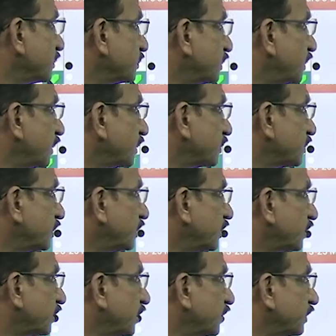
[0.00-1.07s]
consideration
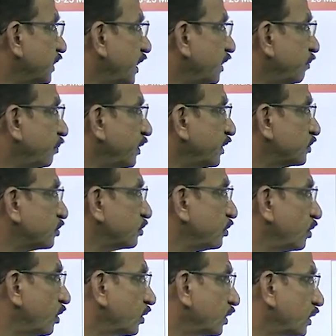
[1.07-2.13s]
dictate that brick should
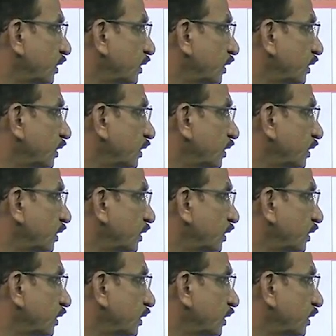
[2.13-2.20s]
not